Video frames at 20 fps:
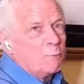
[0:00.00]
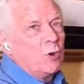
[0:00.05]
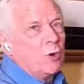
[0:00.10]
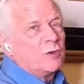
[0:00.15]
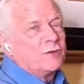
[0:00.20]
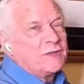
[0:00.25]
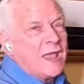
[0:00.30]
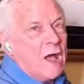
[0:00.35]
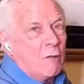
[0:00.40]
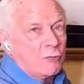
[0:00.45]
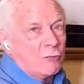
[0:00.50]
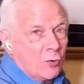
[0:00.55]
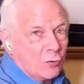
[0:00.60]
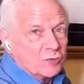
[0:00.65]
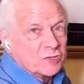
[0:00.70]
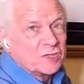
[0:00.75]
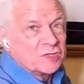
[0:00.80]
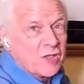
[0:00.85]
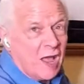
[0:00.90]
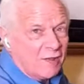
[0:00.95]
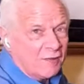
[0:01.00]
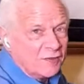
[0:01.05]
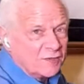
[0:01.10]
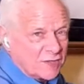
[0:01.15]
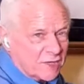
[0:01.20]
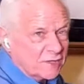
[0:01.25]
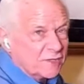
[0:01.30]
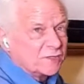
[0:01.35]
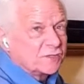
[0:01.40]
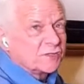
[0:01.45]
put down those guns
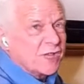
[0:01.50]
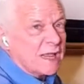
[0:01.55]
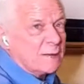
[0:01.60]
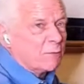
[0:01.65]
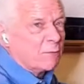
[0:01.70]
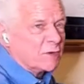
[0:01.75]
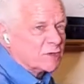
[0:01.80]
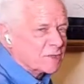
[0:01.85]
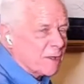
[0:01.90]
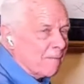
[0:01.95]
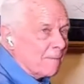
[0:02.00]
and sabers.